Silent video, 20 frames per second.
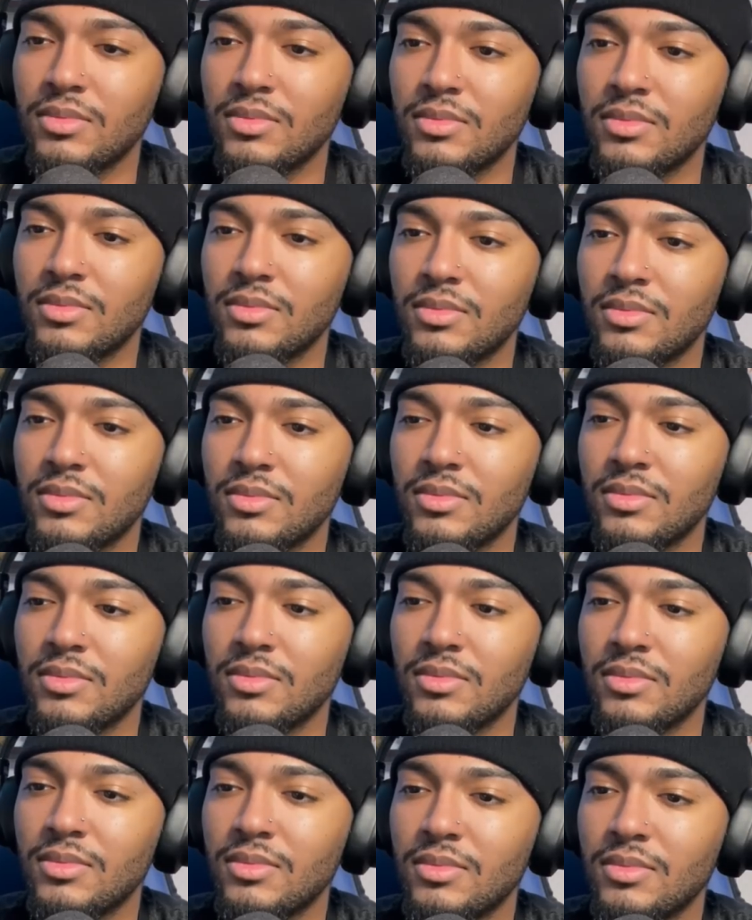
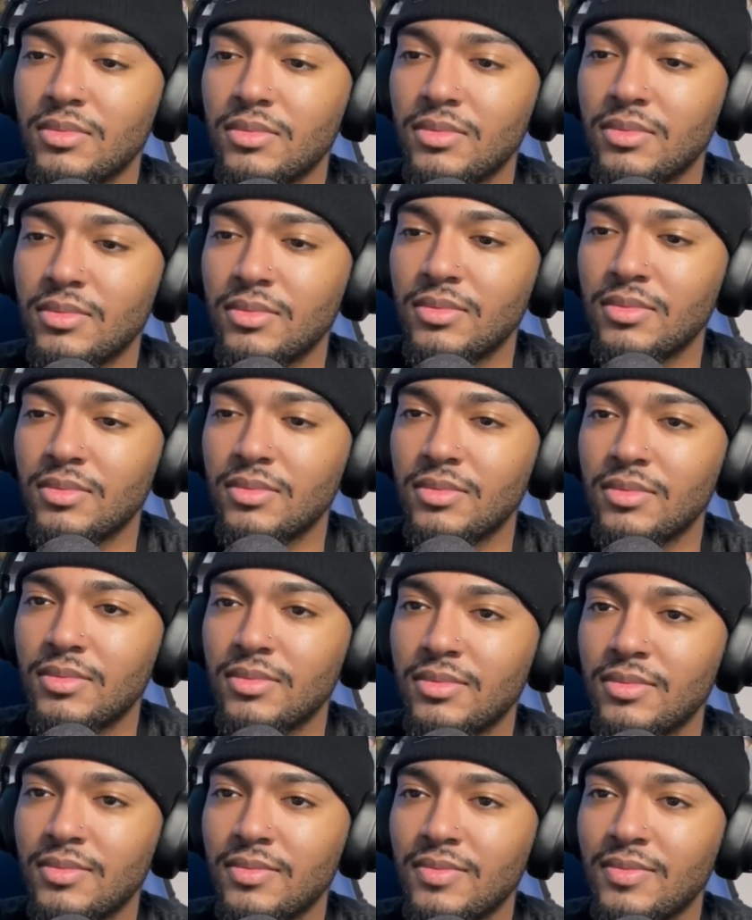
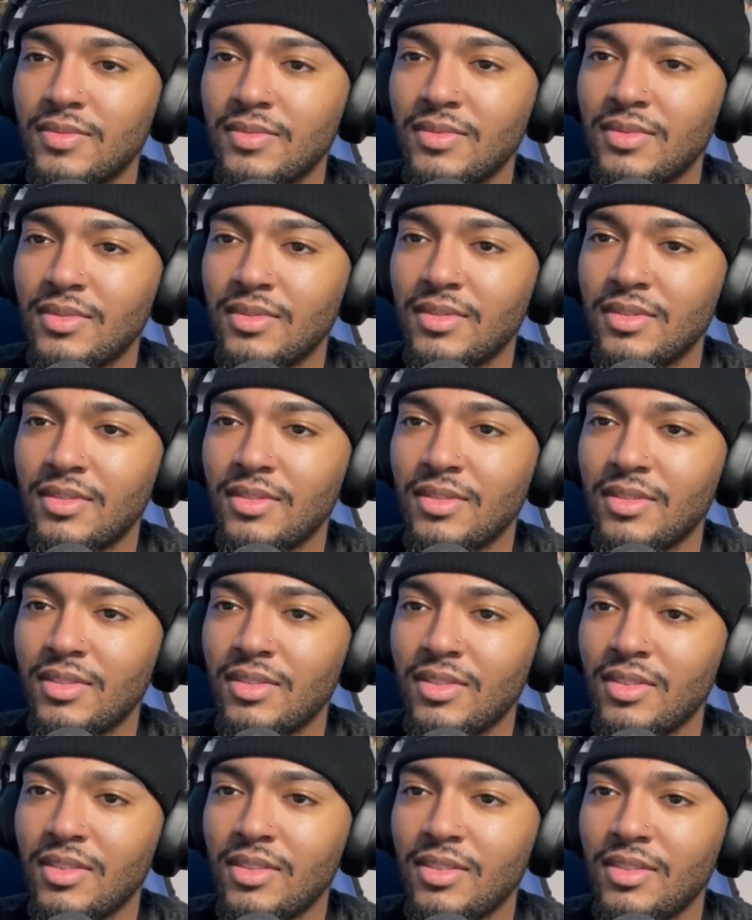
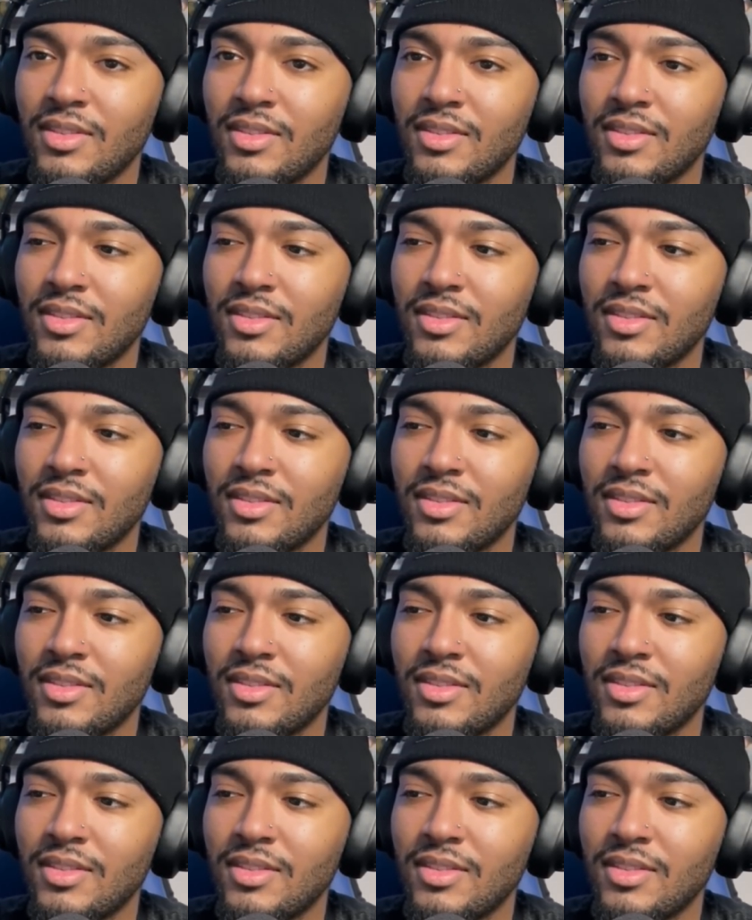(silent)